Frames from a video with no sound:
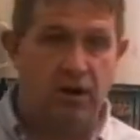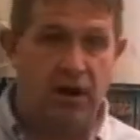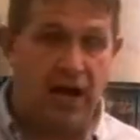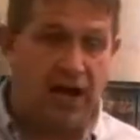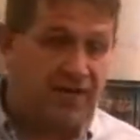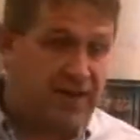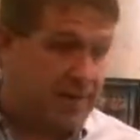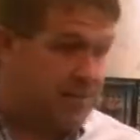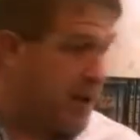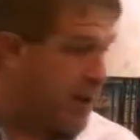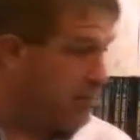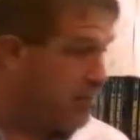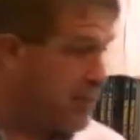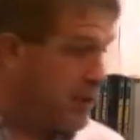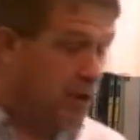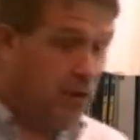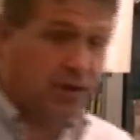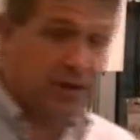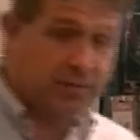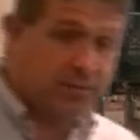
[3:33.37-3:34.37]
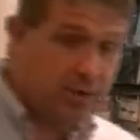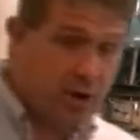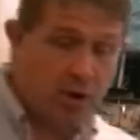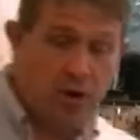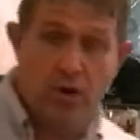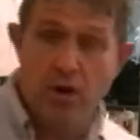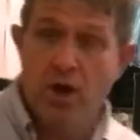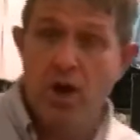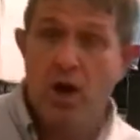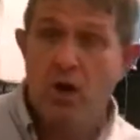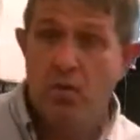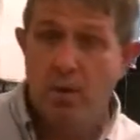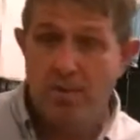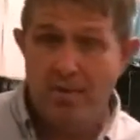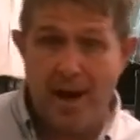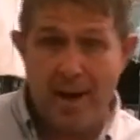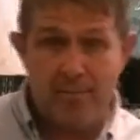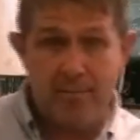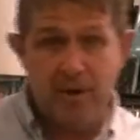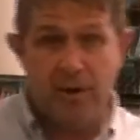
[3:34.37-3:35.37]
life, like my building burned, when
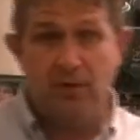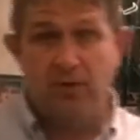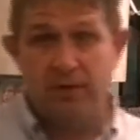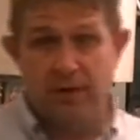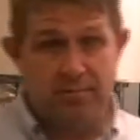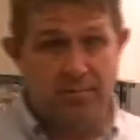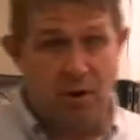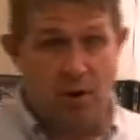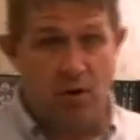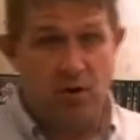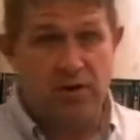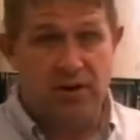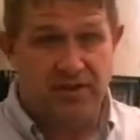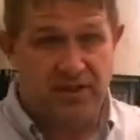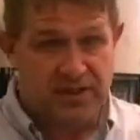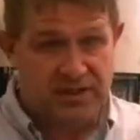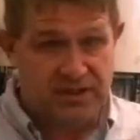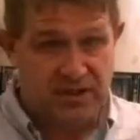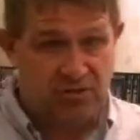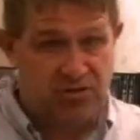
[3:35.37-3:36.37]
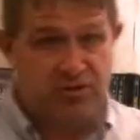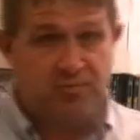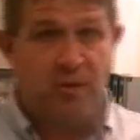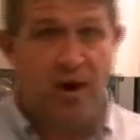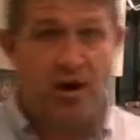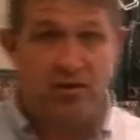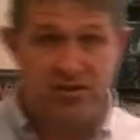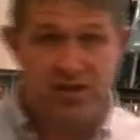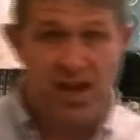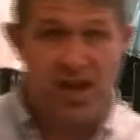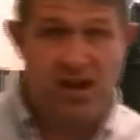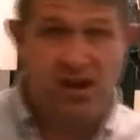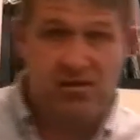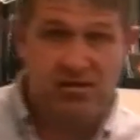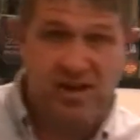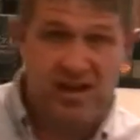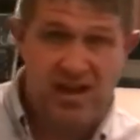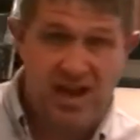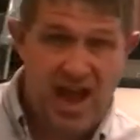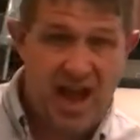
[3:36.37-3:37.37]
my building burned in this little small town
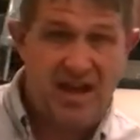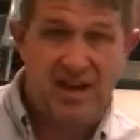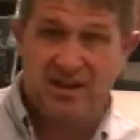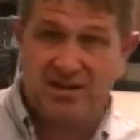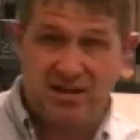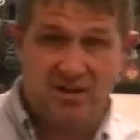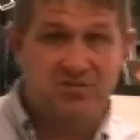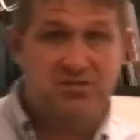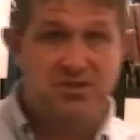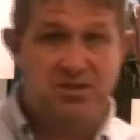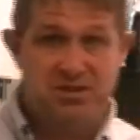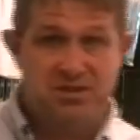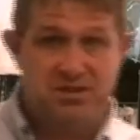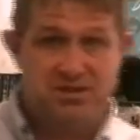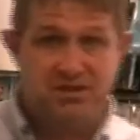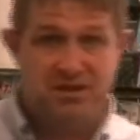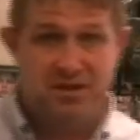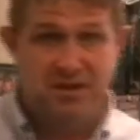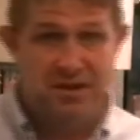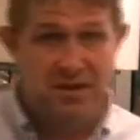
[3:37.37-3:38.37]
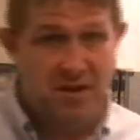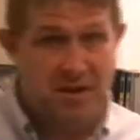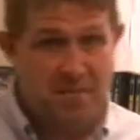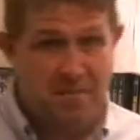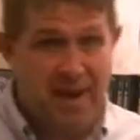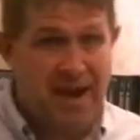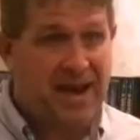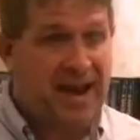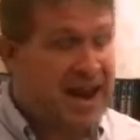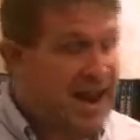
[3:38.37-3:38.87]
in Nacogdoches, man,